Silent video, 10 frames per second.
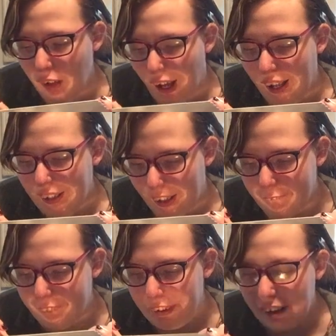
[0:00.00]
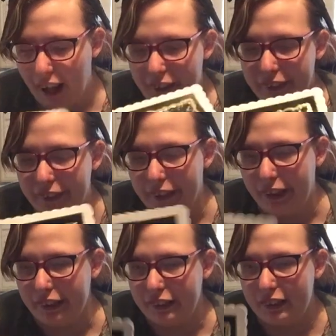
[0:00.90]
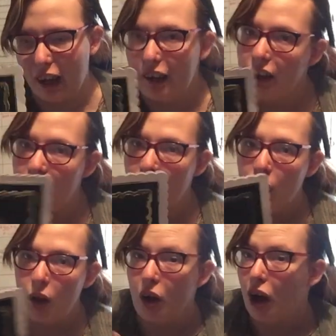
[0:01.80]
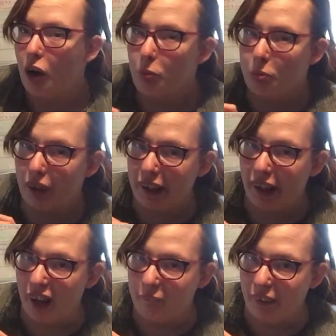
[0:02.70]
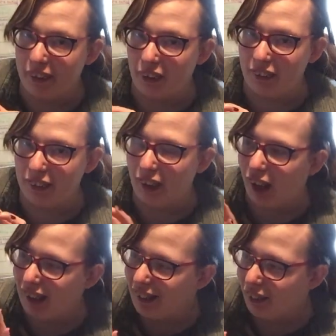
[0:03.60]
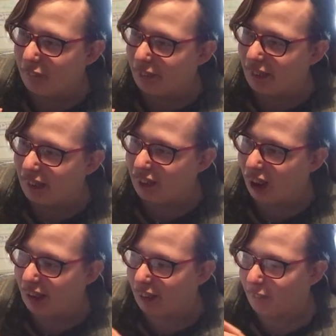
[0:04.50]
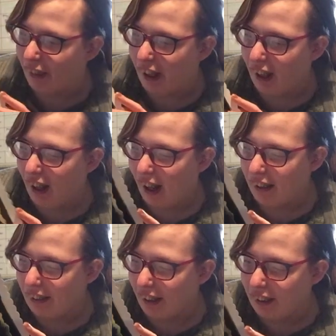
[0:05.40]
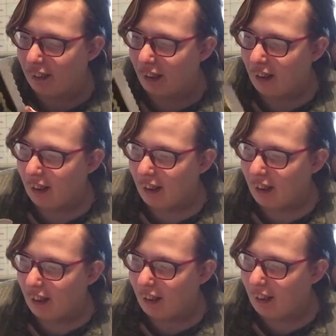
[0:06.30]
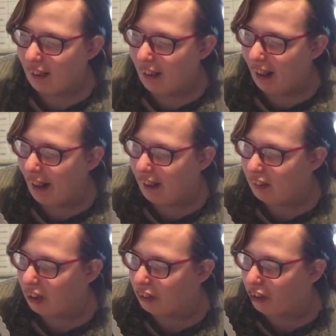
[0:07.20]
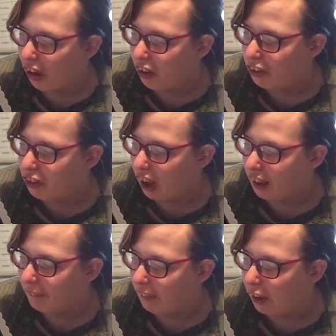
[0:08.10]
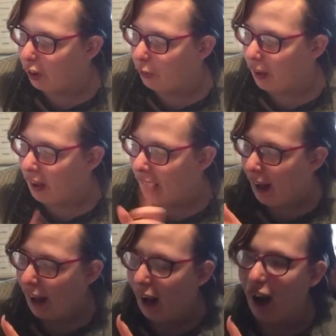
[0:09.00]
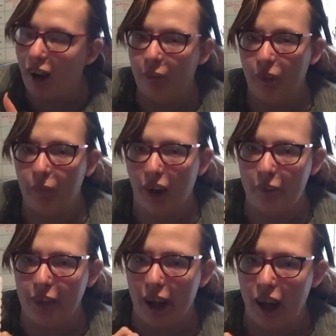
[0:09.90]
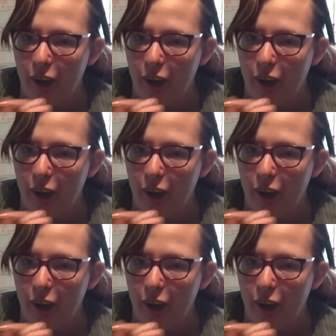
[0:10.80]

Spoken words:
our lovely niece. Pretty epic, and I love the design of it. And then it just got just for you, happy birthday